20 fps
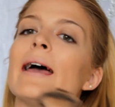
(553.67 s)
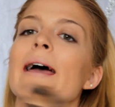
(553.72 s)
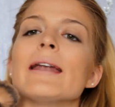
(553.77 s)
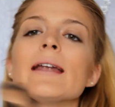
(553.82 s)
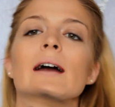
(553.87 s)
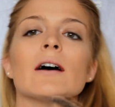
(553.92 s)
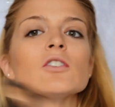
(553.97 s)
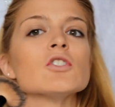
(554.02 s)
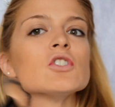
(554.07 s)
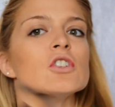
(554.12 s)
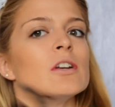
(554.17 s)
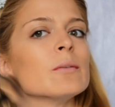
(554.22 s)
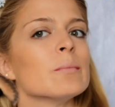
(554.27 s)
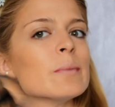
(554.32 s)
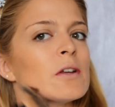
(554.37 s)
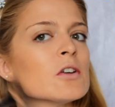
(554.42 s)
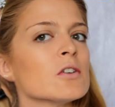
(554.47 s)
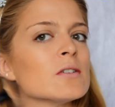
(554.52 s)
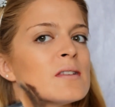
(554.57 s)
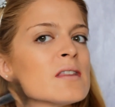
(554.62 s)
and our chin,
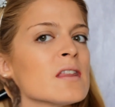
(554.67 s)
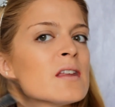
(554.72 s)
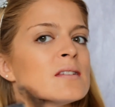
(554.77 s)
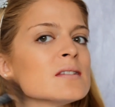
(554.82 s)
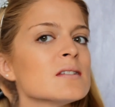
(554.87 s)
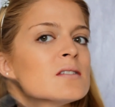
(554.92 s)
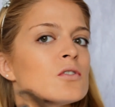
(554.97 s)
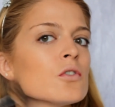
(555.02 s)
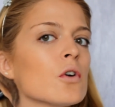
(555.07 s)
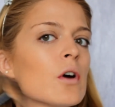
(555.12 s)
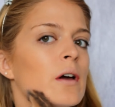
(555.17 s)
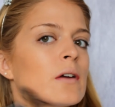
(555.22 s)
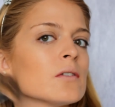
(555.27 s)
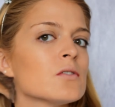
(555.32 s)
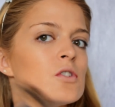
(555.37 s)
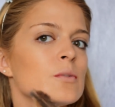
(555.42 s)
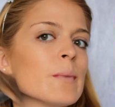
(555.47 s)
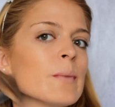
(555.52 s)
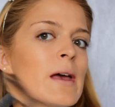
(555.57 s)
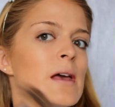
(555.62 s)
because this is going
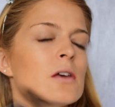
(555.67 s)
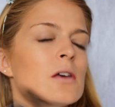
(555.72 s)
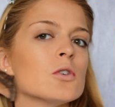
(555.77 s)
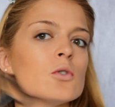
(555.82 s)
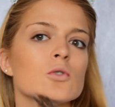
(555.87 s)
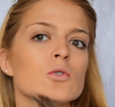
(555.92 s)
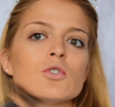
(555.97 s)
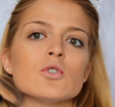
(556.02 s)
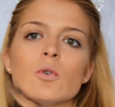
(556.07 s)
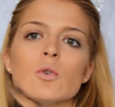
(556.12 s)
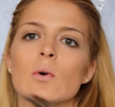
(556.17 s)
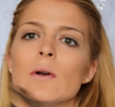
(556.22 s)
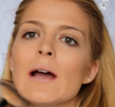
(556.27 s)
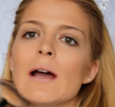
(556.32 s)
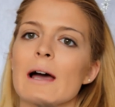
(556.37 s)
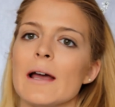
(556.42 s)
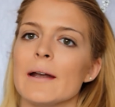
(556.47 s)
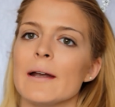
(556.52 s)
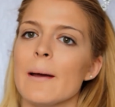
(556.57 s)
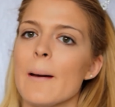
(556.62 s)
to make your
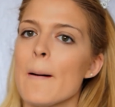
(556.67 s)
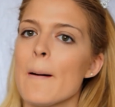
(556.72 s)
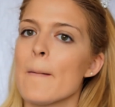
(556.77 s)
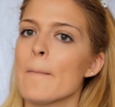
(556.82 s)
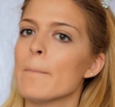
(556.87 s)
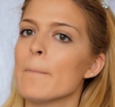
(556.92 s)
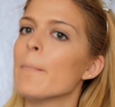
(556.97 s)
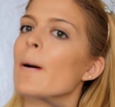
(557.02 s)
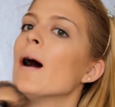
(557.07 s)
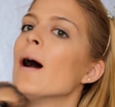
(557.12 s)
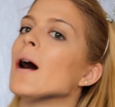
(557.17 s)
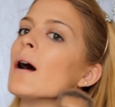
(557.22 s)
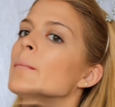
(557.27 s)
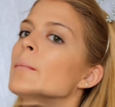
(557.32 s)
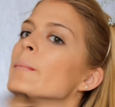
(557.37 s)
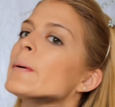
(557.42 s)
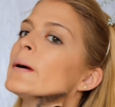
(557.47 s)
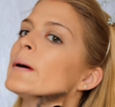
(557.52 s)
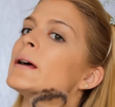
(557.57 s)
jawline pop